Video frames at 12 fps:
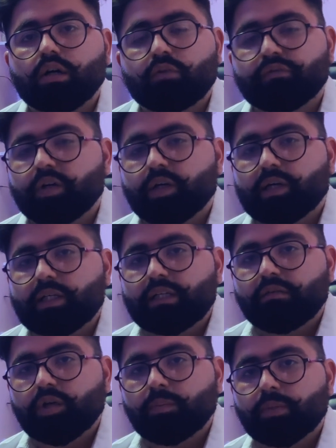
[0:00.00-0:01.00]
front-end
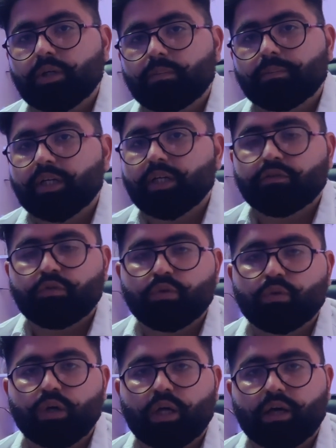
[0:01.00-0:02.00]
developer. But if
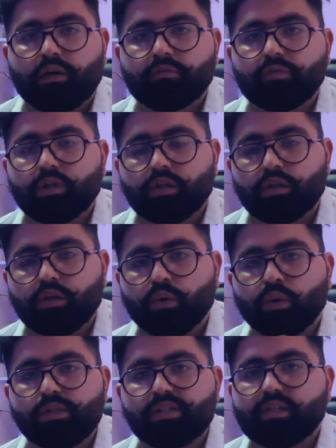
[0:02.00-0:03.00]
you have the
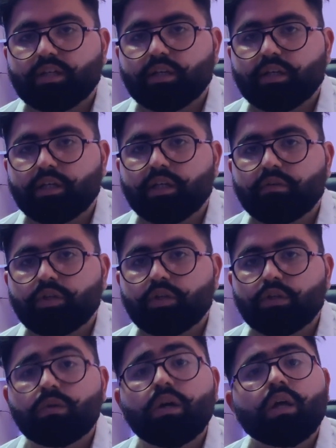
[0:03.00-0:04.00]
whole stack ready with
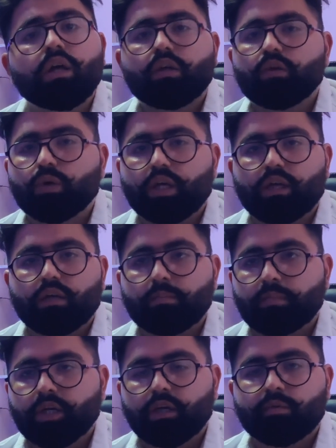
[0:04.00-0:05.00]
you, you can
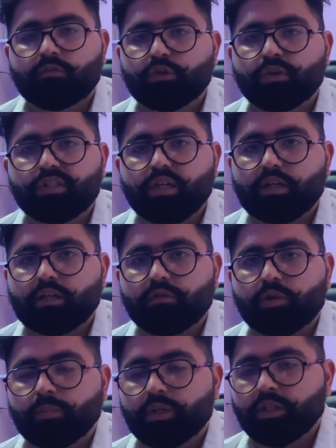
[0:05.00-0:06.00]
become a full stack
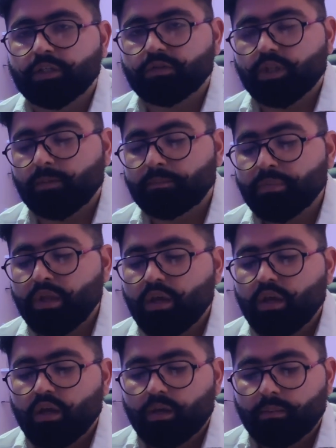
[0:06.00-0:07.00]
developer as well.
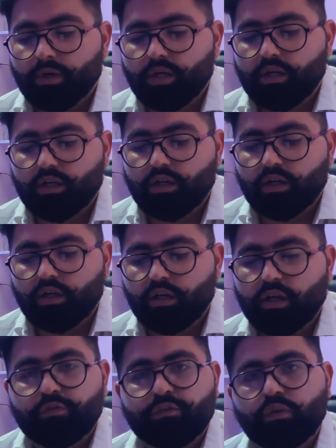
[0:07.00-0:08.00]
But
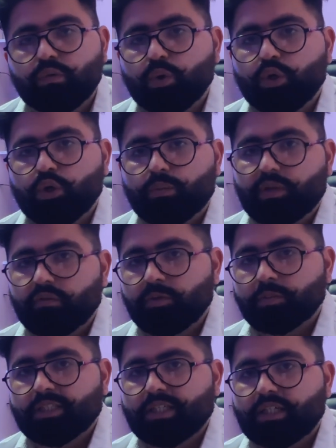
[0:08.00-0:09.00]
if you want to be a
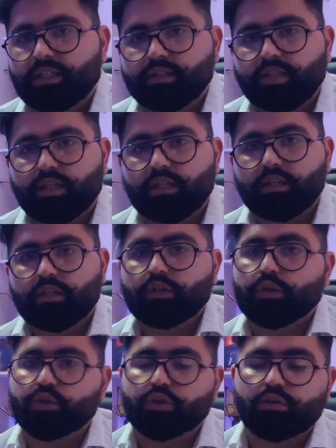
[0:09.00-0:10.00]
website designer,
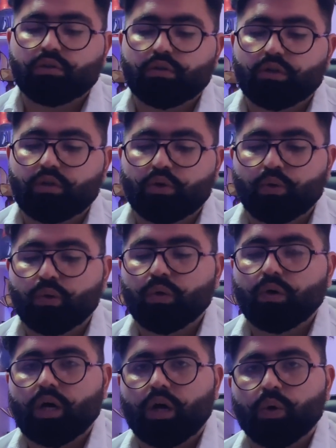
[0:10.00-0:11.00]
you should know
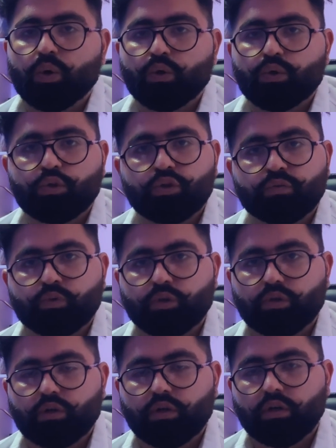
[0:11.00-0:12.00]
how to use
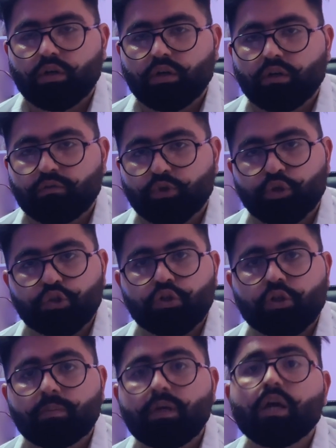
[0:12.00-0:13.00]

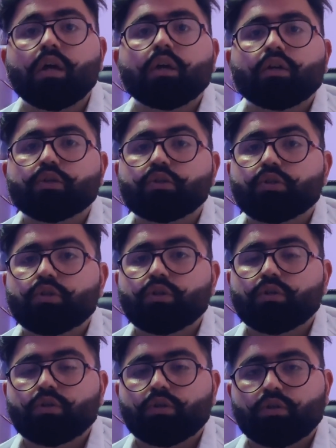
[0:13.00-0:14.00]
Photoshop. You should
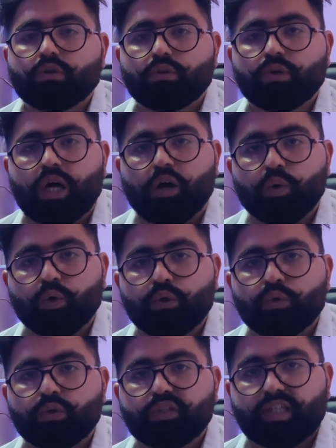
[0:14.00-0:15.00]
know how to
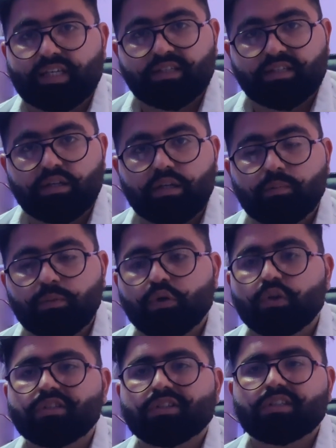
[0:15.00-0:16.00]
use XD,
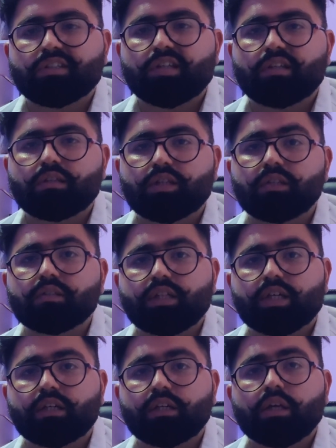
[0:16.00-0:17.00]
because these are the things
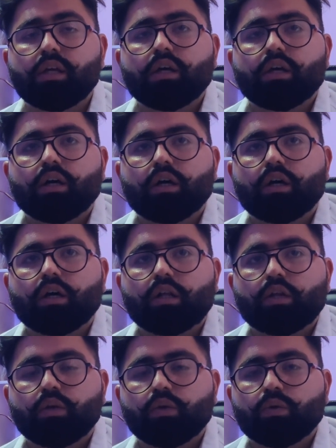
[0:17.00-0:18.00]
that
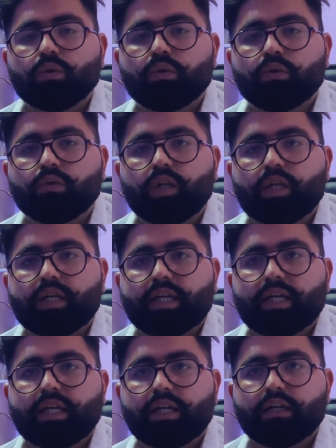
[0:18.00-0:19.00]
you will
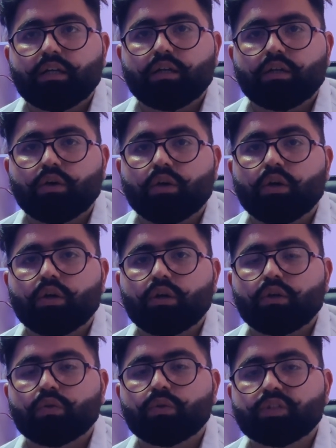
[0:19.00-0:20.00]
create your
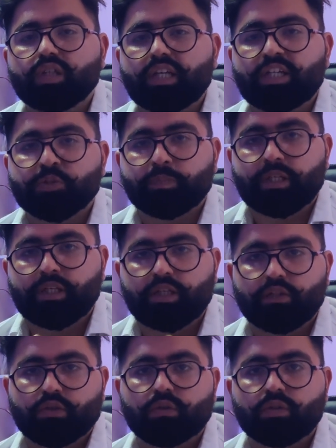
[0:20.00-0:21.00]
user
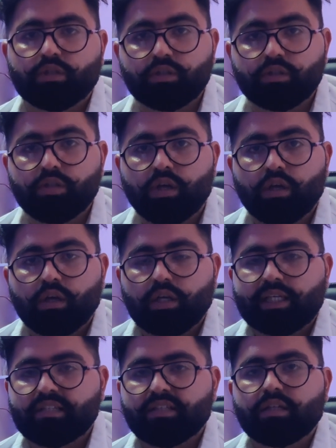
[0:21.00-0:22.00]
experience on this.
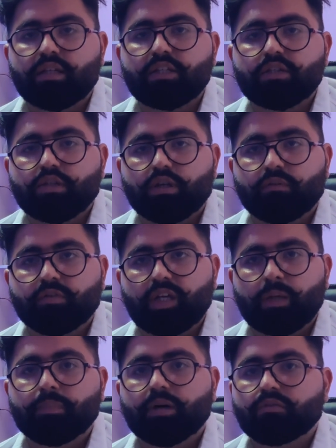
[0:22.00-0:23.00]
XD is a
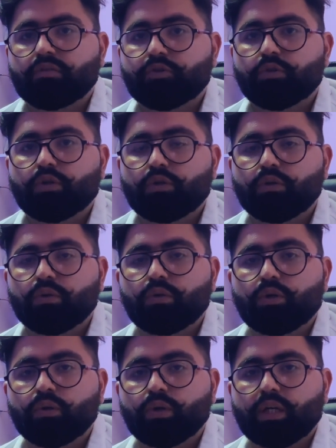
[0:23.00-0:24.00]
very powerful tool
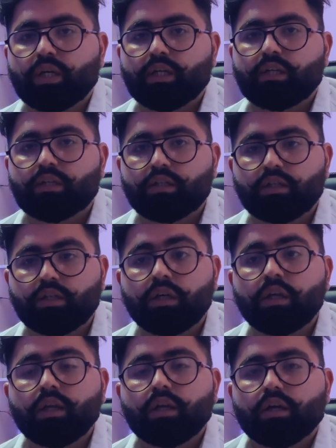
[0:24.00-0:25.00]
to create the
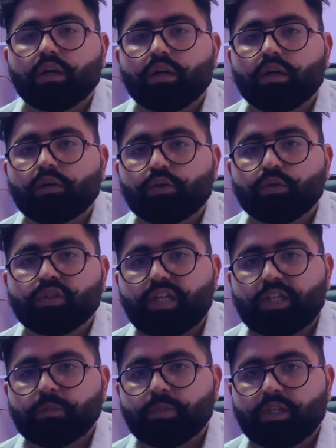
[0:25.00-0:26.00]
user
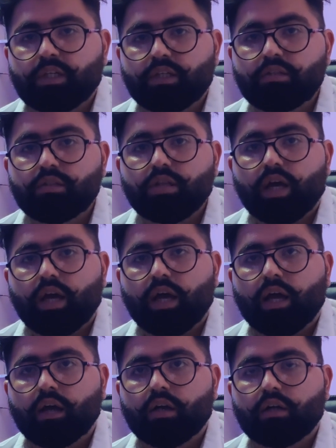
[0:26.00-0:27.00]
experience,
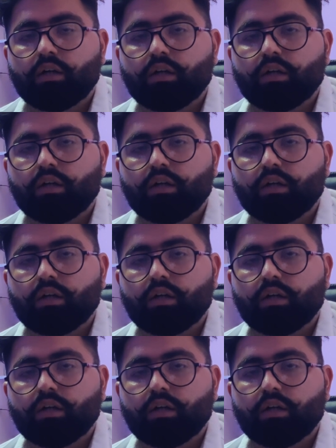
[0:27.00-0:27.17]
and